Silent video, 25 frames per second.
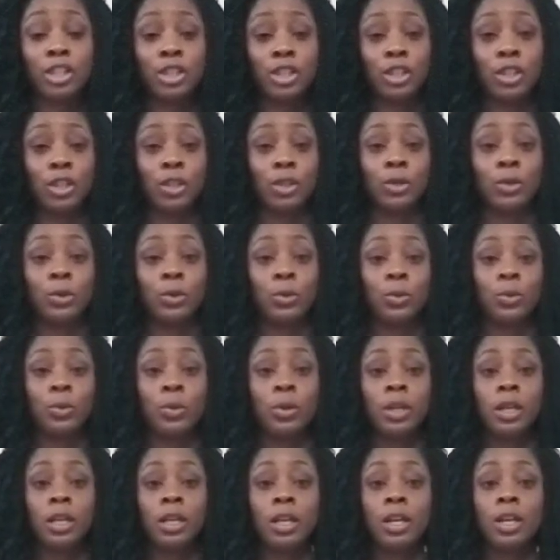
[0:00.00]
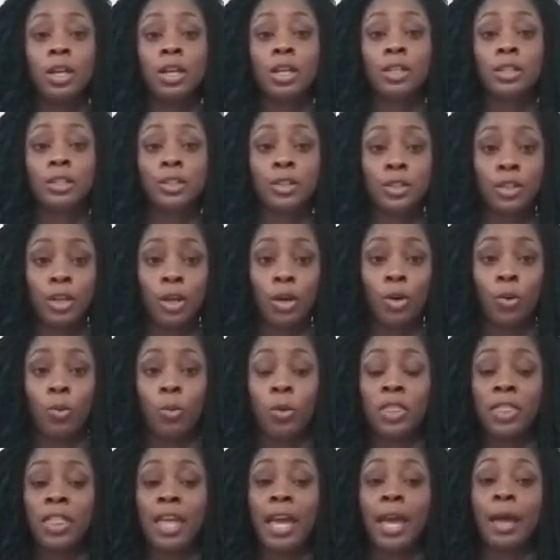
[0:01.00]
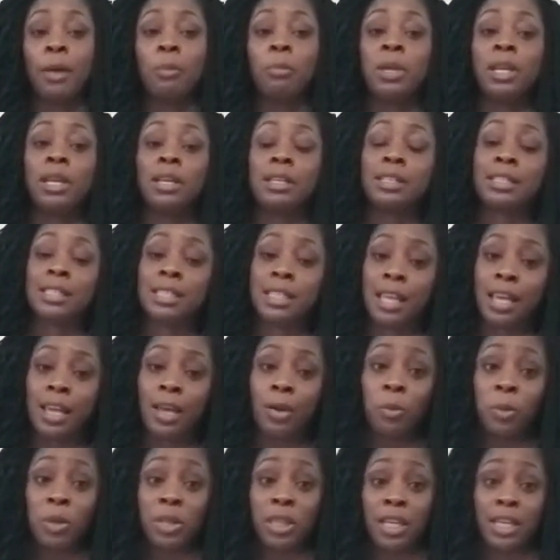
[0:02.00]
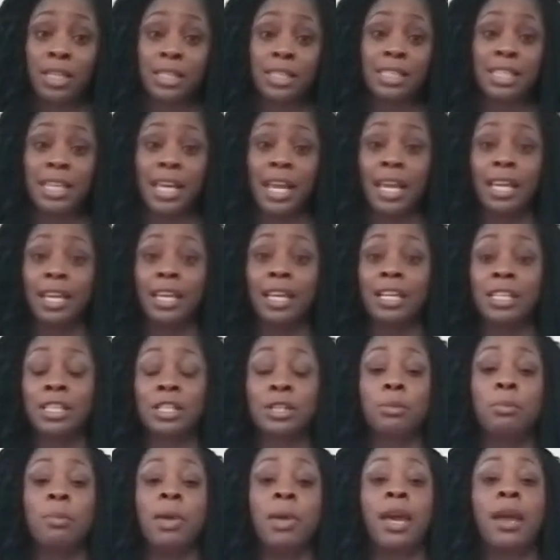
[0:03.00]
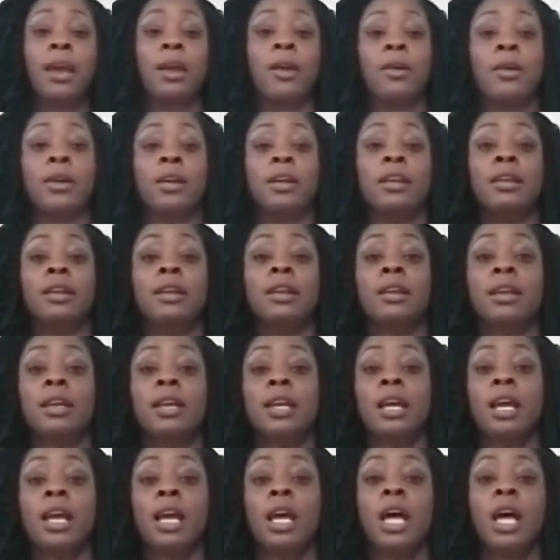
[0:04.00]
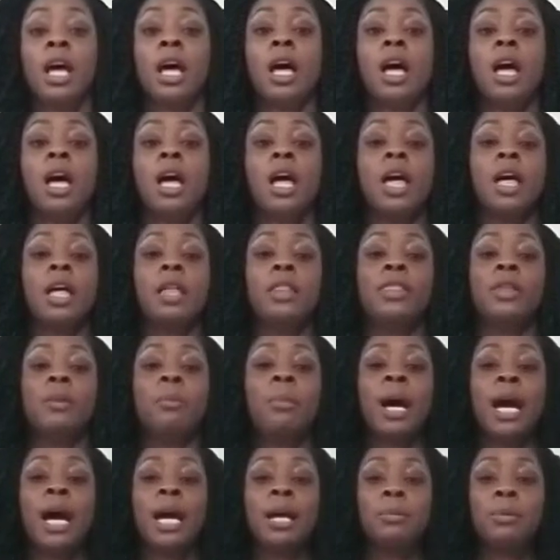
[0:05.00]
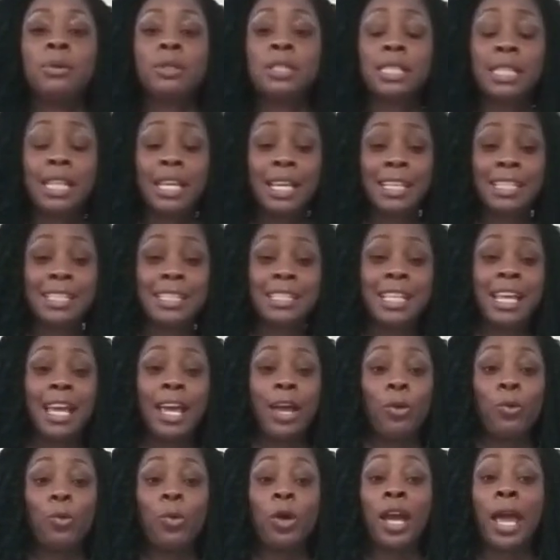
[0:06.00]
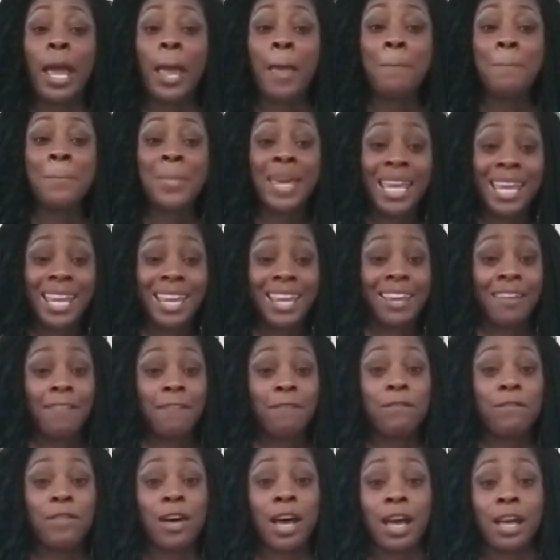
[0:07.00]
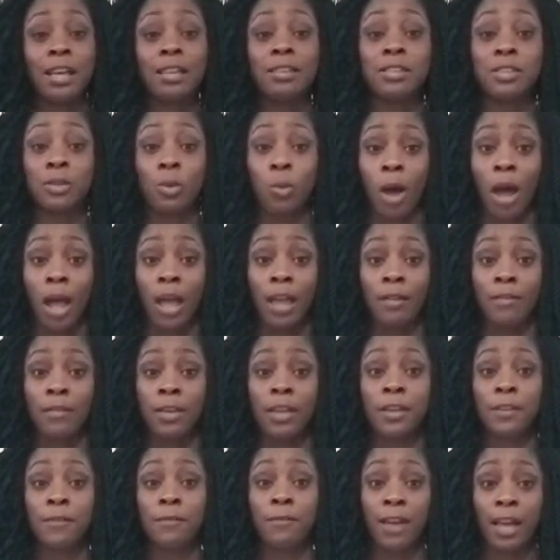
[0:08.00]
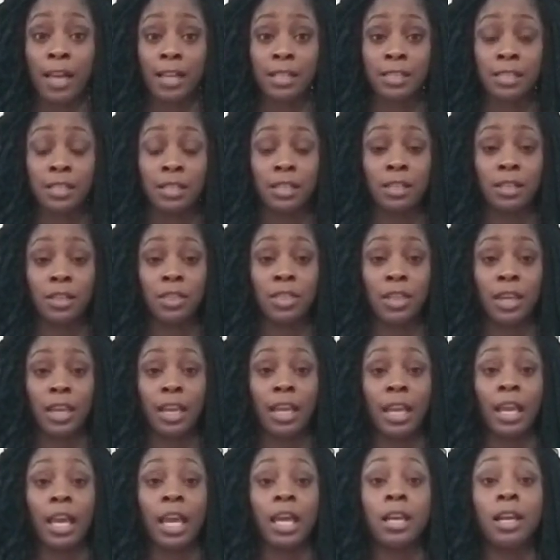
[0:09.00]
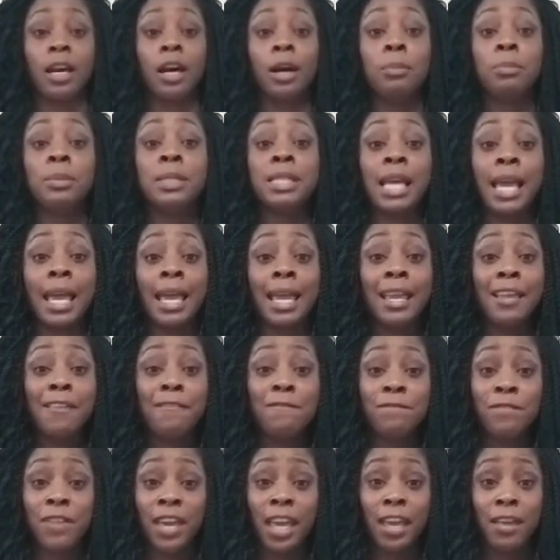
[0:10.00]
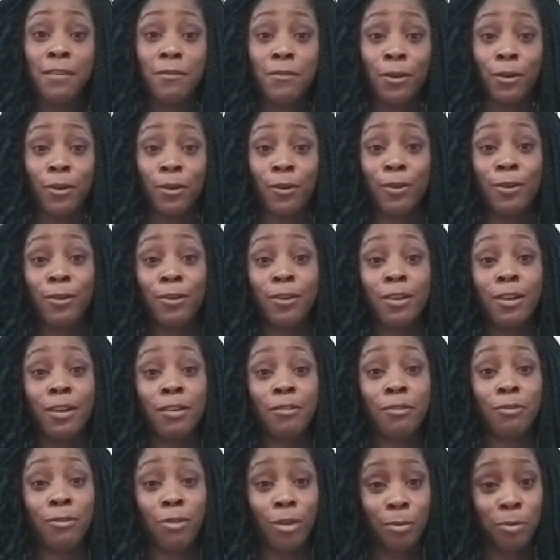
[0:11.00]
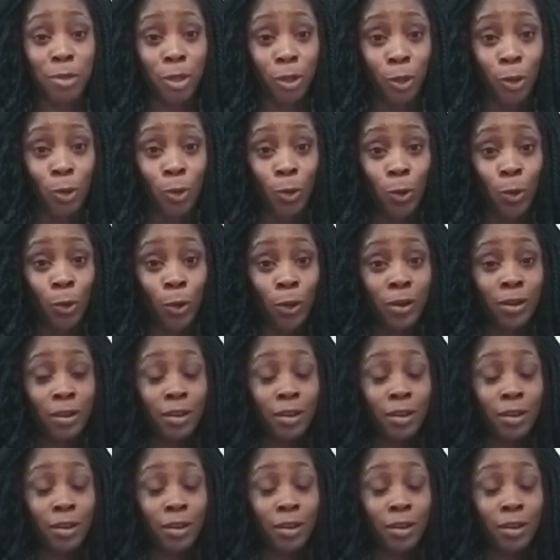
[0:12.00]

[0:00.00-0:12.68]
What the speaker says: you. So with that being said, with us dating to marry, the Bible says that when a man finds a wife, he finds a good thing and obtain favor from the Lord.